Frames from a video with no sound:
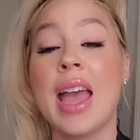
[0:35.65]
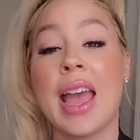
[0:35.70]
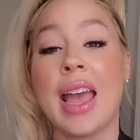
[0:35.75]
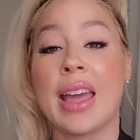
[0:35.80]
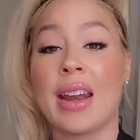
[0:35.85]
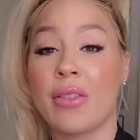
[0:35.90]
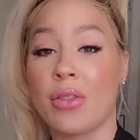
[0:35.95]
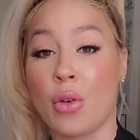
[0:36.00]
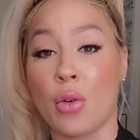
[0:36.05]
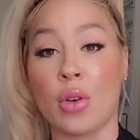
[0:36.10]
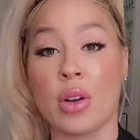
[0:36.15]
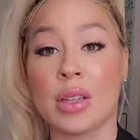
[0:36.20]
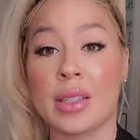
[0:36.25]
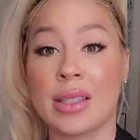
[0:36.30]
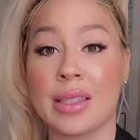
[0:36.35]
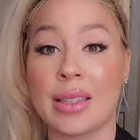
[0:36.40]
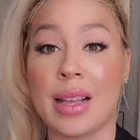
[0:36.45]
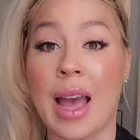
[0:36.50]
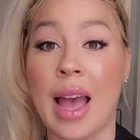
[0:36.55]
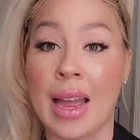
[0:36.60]
And of
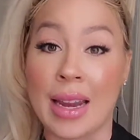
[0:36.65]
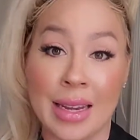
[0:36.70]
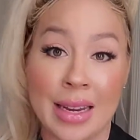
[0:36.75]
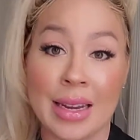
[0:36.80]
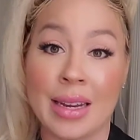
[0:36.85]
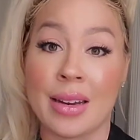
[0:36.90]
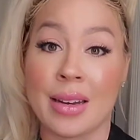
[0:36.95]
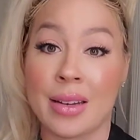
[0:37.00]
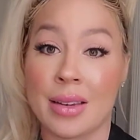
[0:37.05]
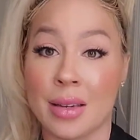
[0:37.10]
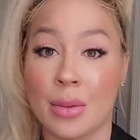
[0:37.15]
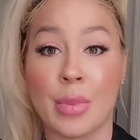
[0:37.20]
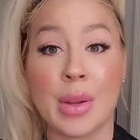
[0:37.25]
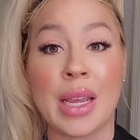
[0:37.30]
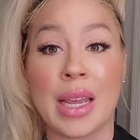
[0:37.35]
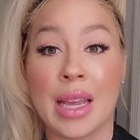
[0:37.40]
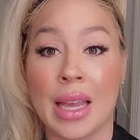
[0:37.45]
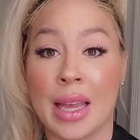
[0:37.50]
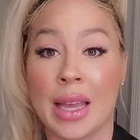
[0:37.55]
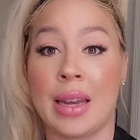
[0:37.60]
course, I needed to be
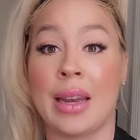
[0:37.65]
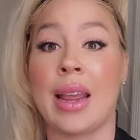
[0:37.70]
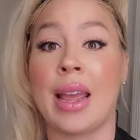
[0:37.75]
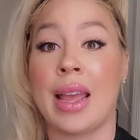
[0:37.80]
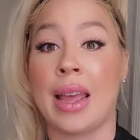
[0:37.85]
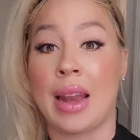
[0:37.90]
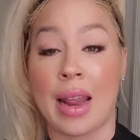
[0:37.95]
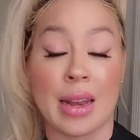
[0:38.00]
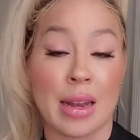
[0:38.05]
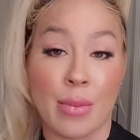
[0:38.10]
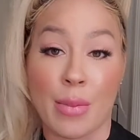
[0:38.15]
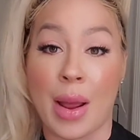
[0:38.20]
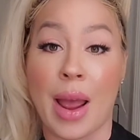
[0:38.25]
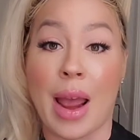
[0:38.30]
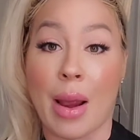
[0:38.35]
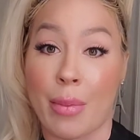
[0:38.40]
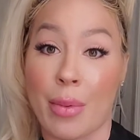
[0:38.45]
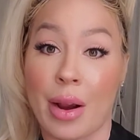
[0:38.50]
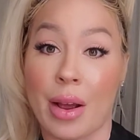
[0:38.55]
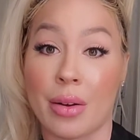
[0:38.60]
in, and I need my
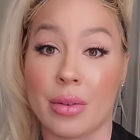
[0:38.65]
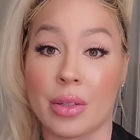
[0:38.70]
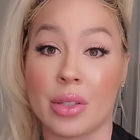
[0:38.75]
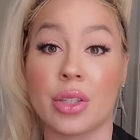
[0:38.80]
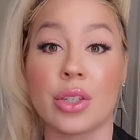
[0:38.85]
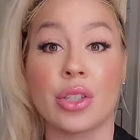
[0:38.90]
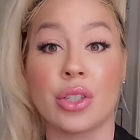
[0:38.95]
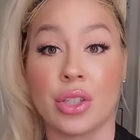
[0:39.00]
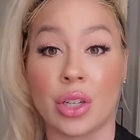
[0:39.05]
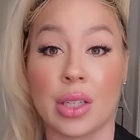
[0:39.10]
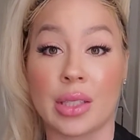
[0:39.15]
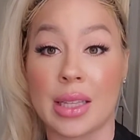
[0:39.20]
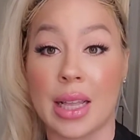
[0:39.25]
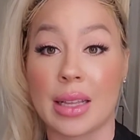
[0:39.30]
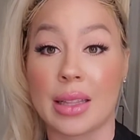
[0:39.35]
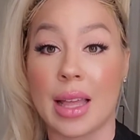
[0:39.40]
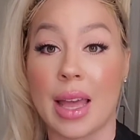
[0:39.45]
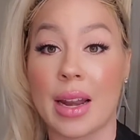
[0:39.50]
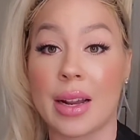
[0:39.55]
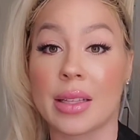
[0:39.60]
eyebrows just
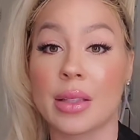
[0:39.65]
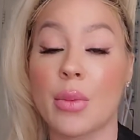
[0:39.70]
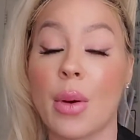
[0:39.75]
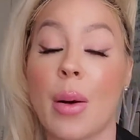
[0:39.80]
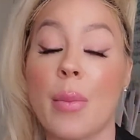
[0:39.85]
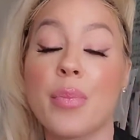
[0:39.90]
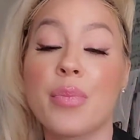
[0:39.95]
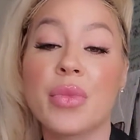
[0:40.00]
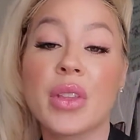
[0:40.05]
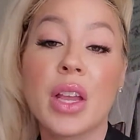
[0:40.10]
like that as well.